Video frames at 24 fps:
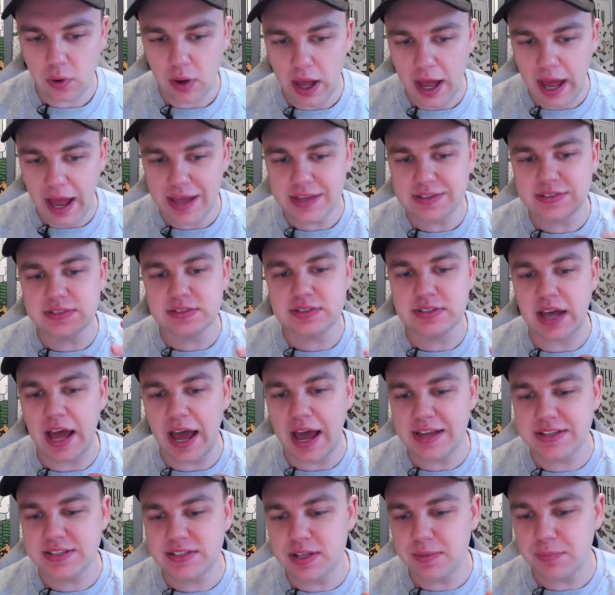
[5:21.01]

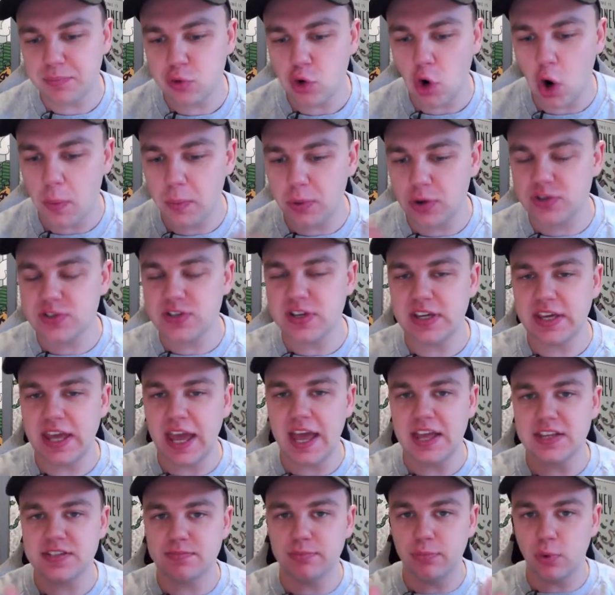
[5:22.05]
as the property
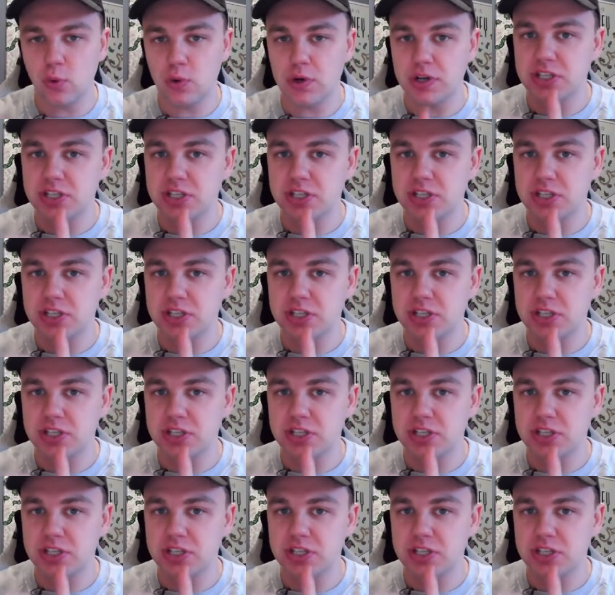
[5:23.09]
gets more